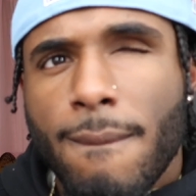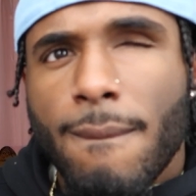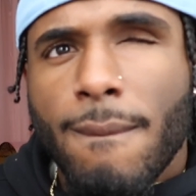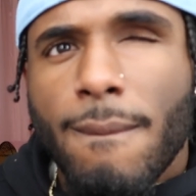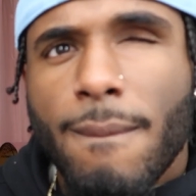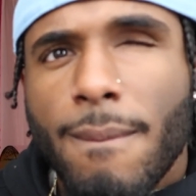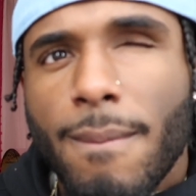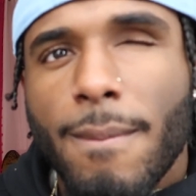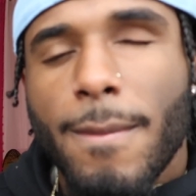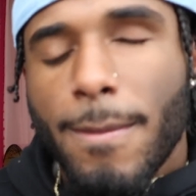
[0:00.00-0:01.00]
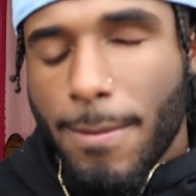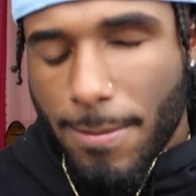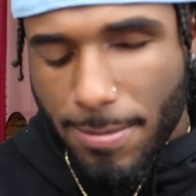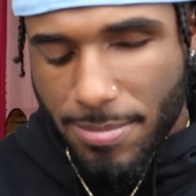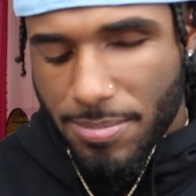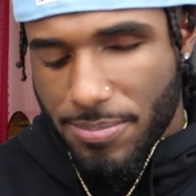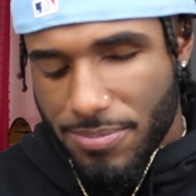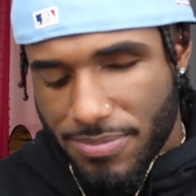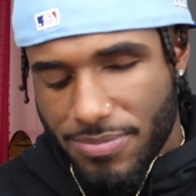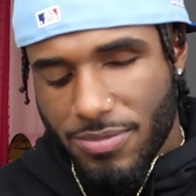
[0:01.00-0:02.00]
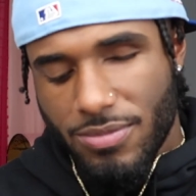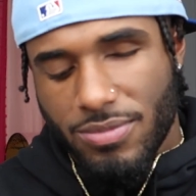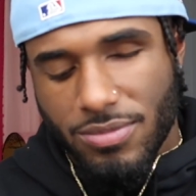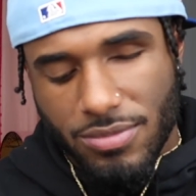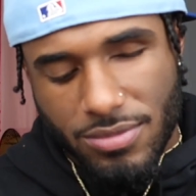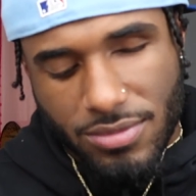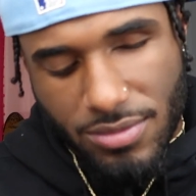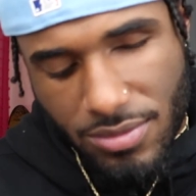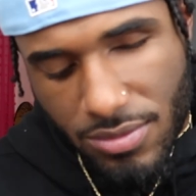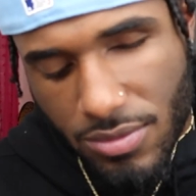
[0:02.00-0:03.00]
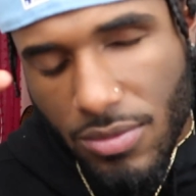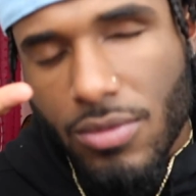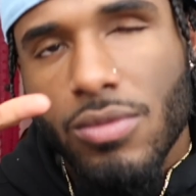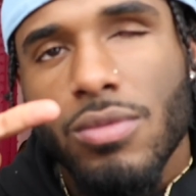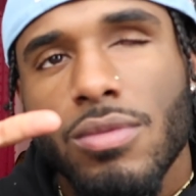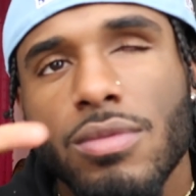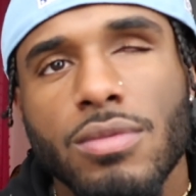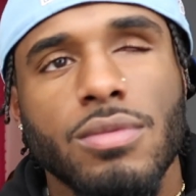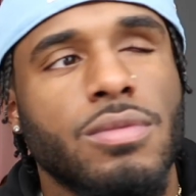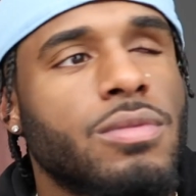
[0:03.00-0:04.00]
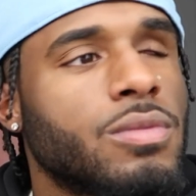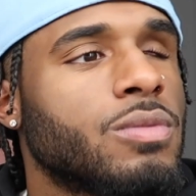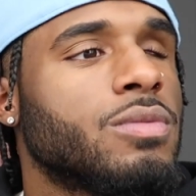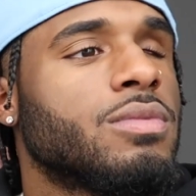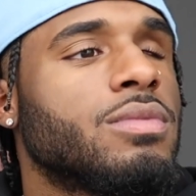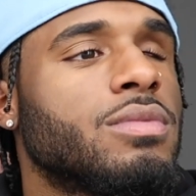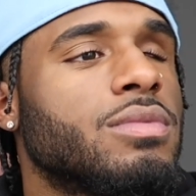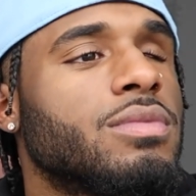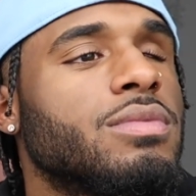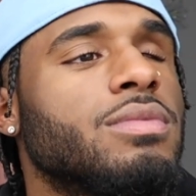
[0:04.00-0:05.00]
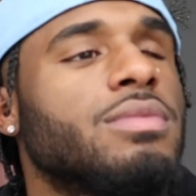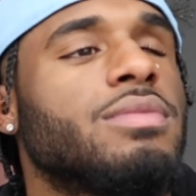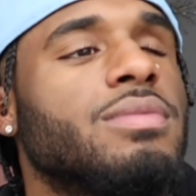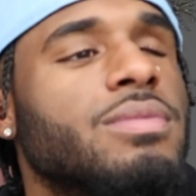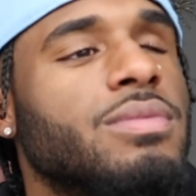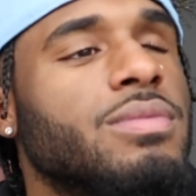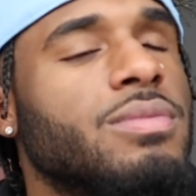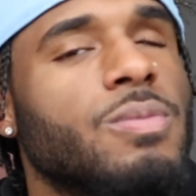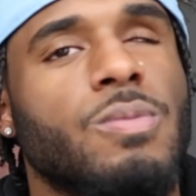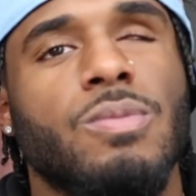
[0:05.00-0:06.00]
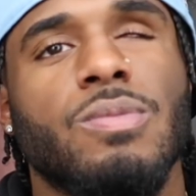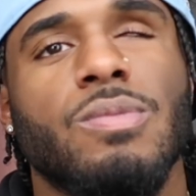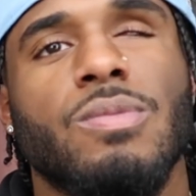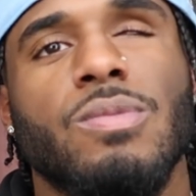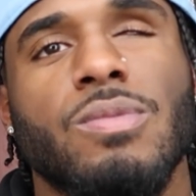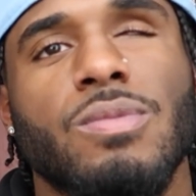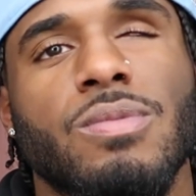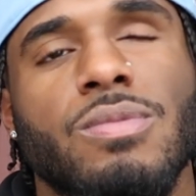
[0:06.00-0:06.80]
This person isn't speaking.